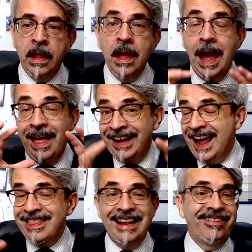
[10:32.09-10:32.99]
And again,
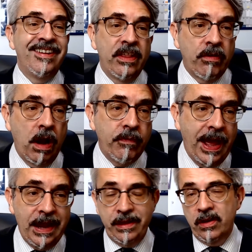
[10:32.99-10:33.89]
that's another overhead.
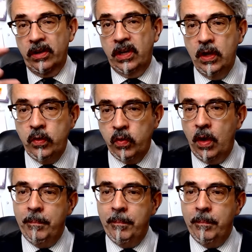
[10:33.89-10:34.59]
It's not a huge one,